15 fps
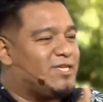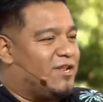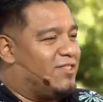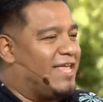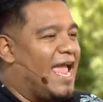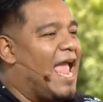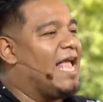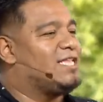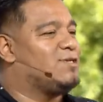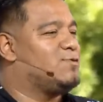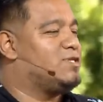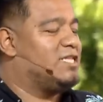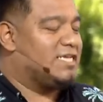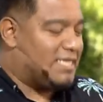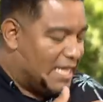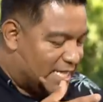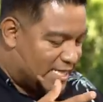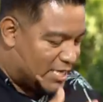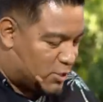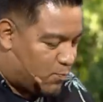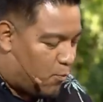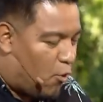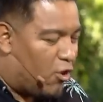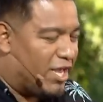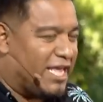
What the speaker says: it on the hands of this boy,